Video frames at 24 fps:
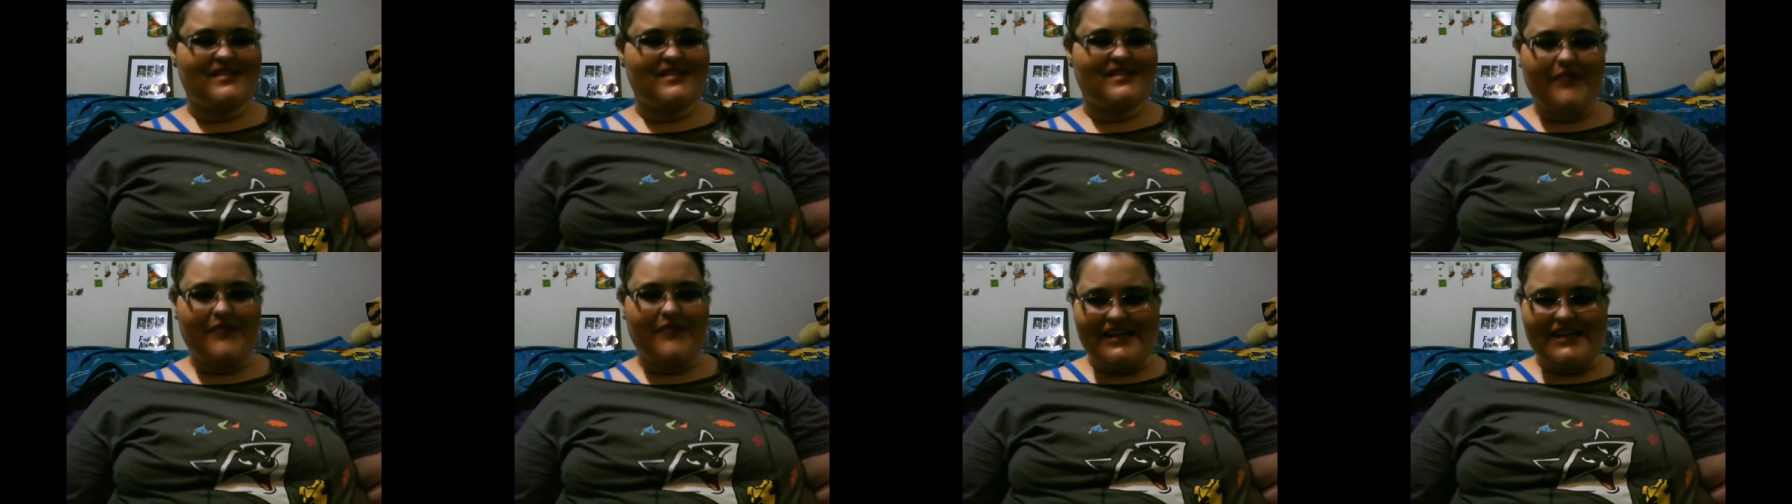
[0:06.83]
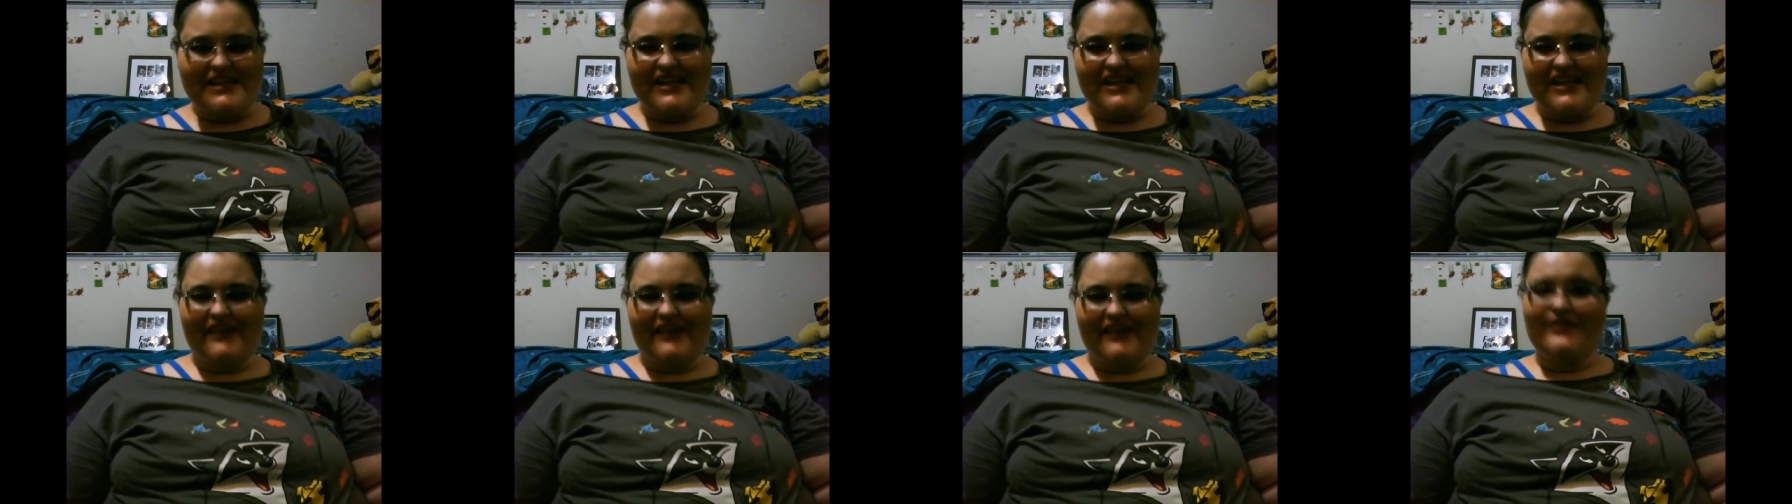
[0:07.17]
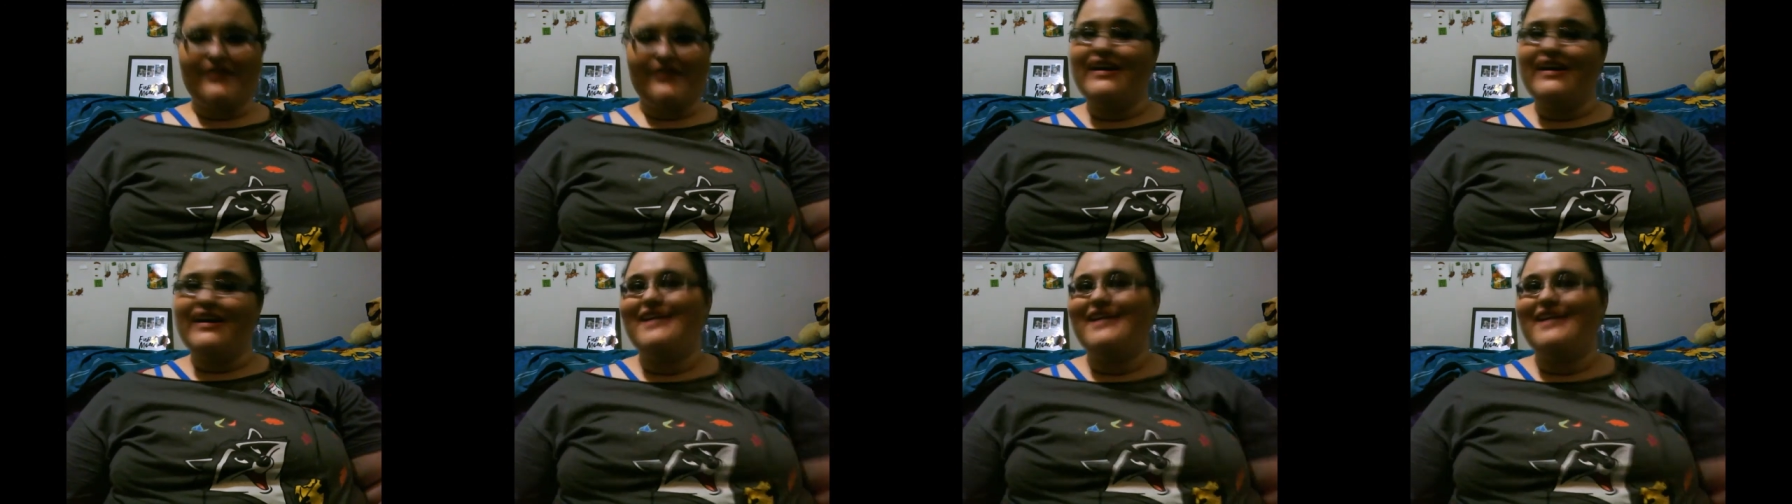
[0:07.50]
to my channel.
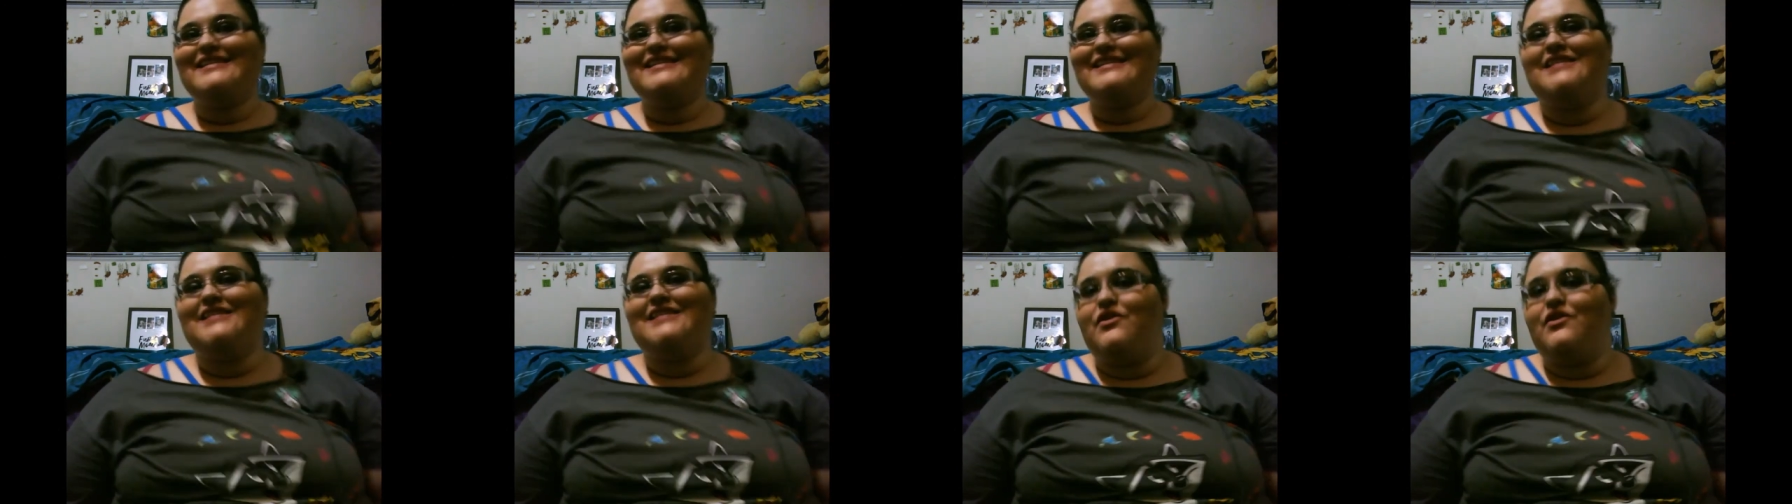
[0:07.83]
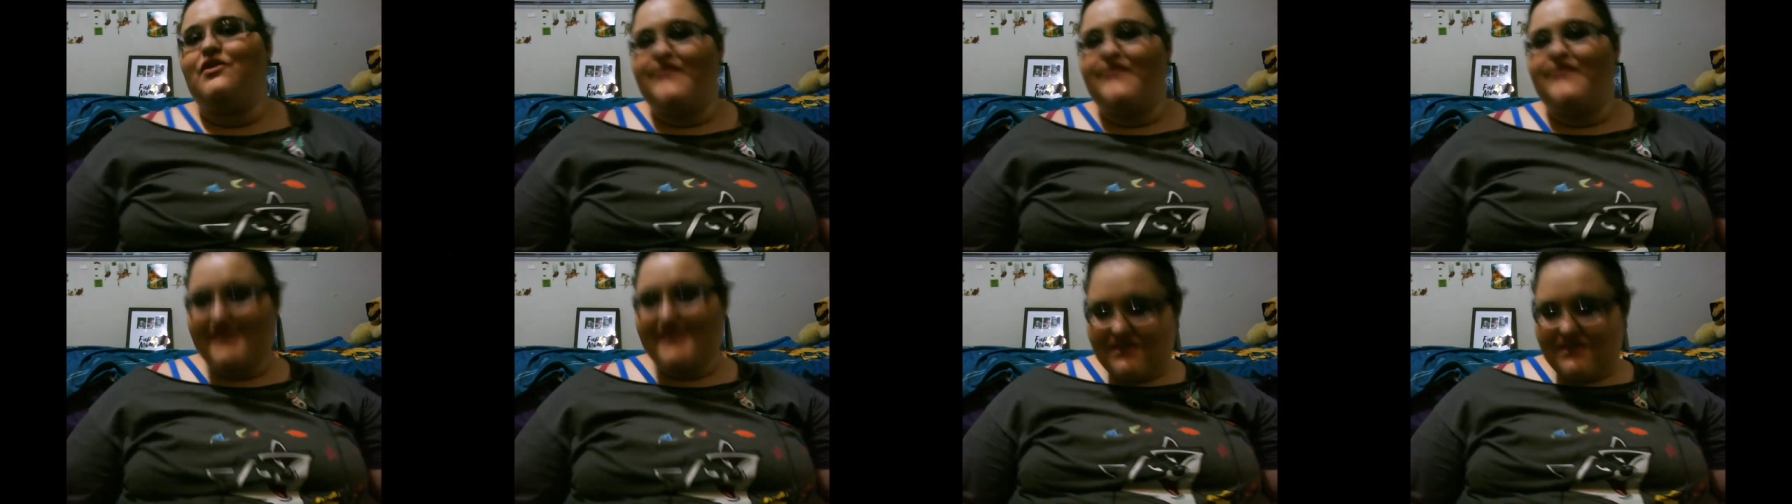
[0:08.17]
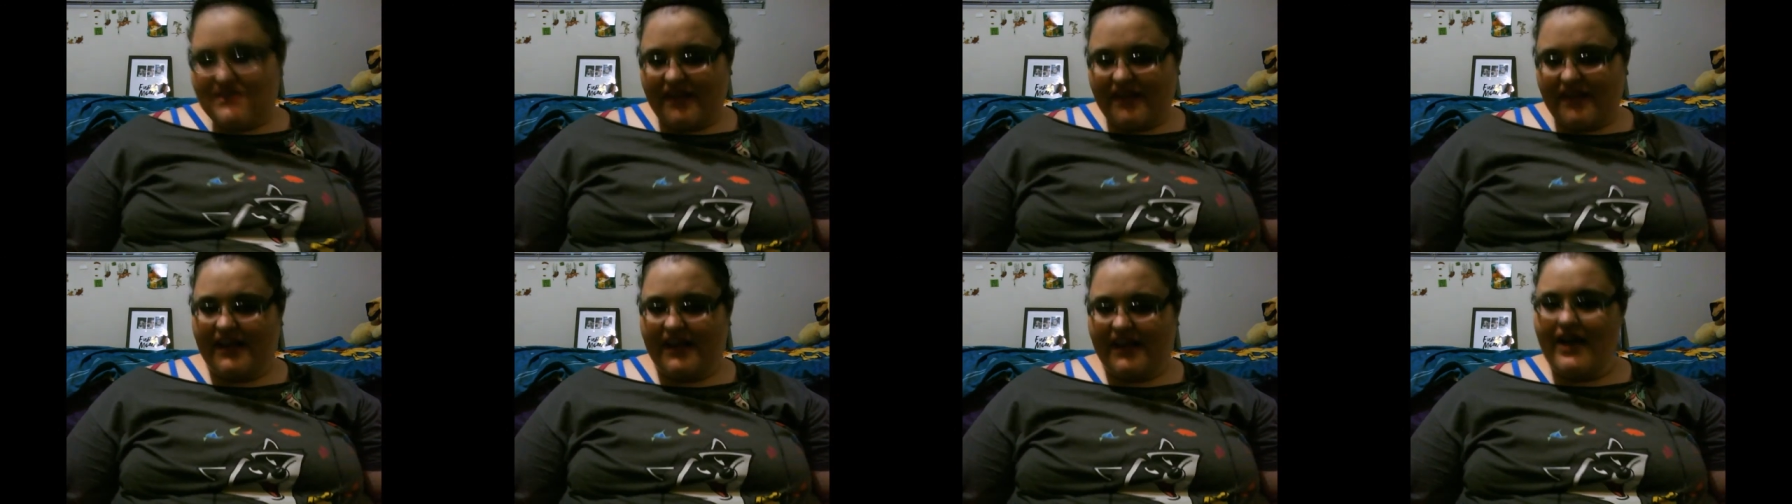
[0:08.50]
So this
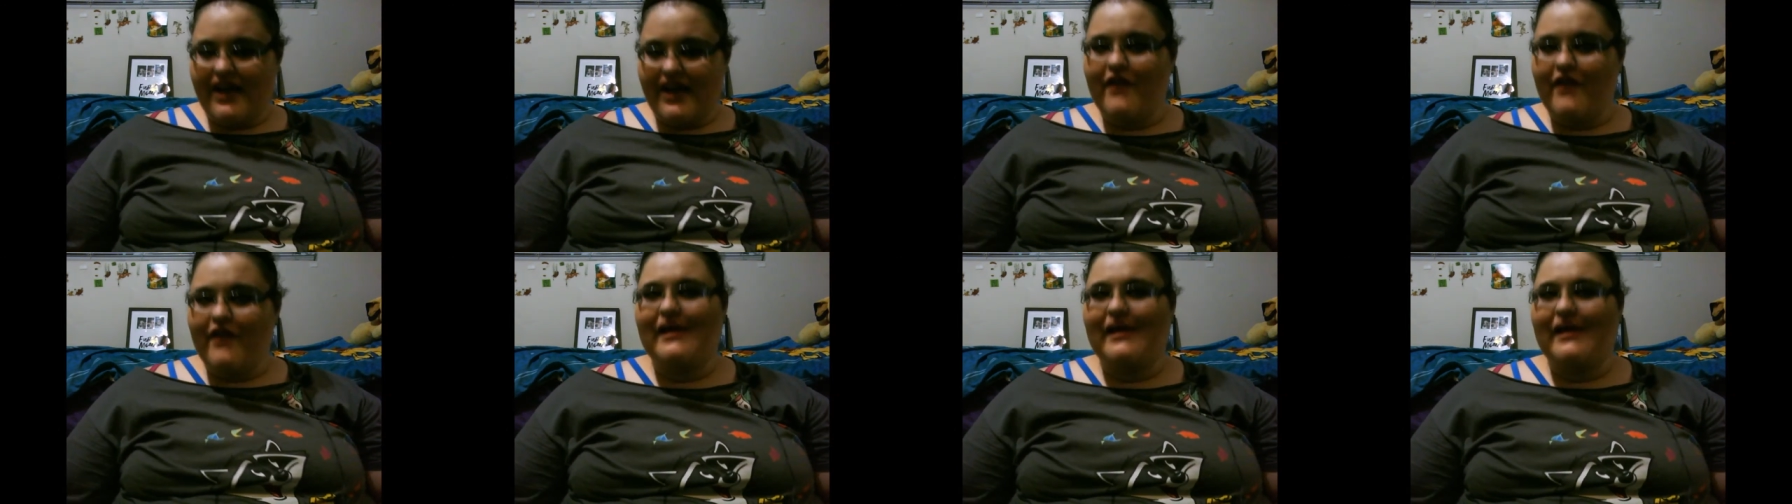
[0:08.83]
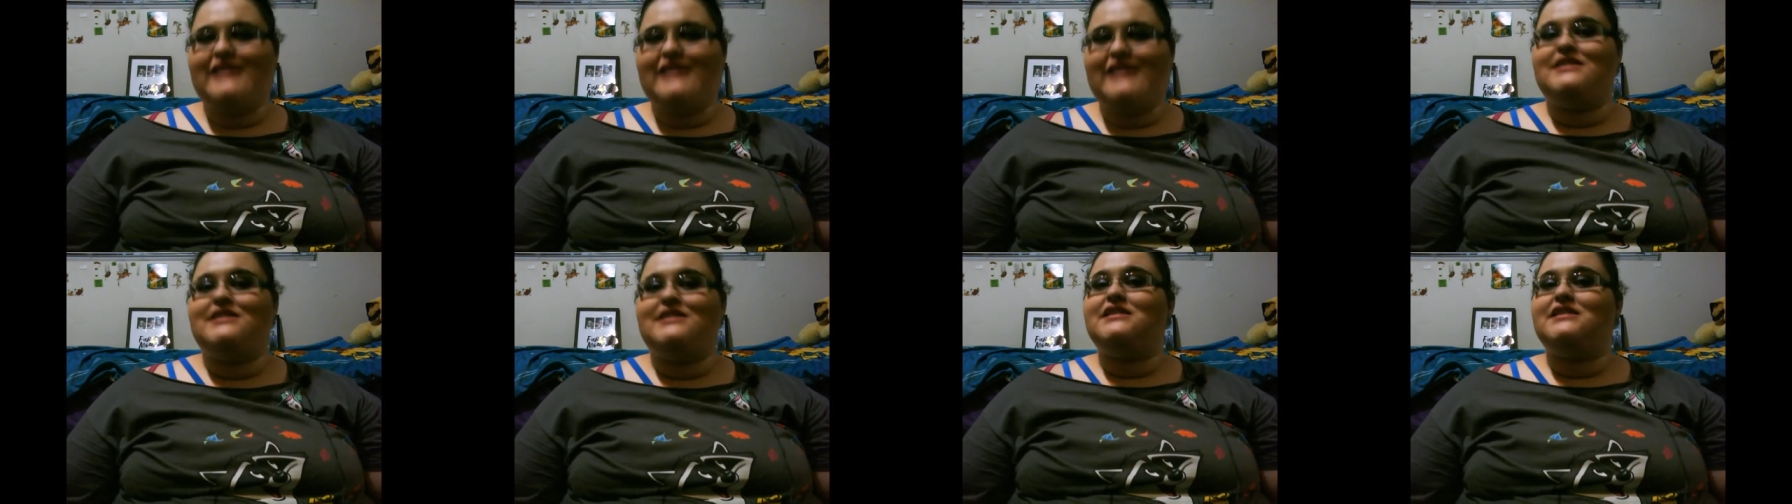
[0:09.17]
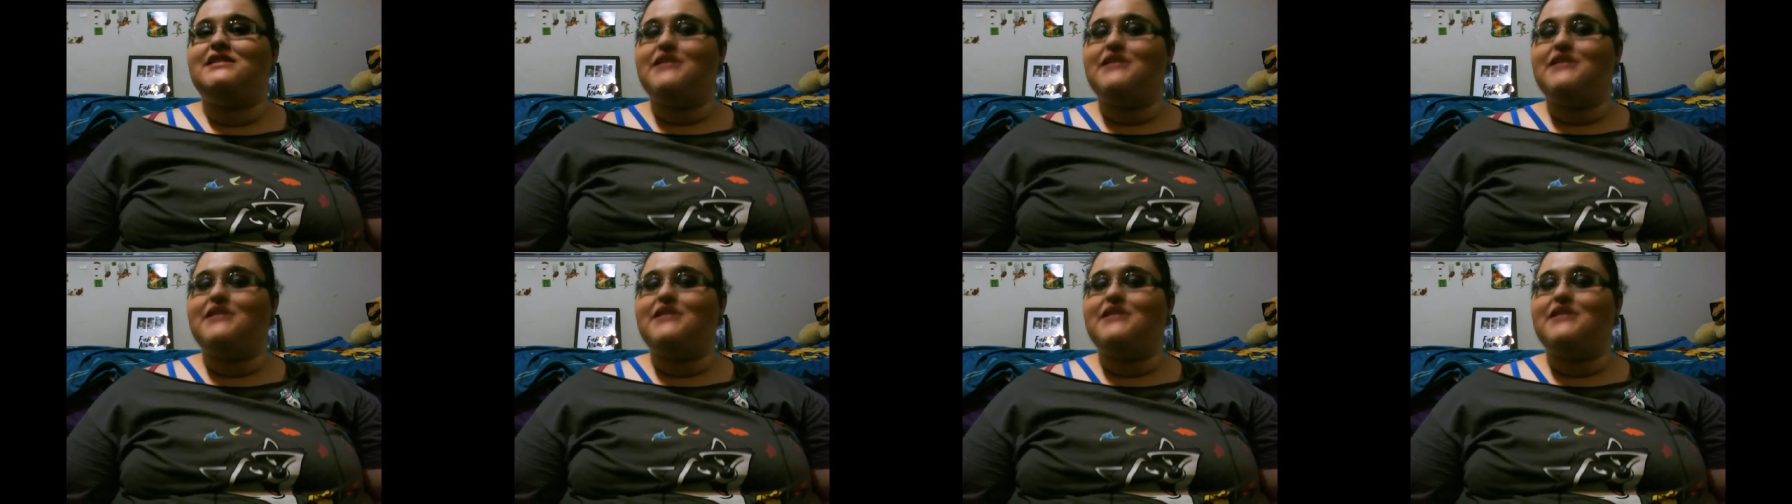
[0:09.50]
video is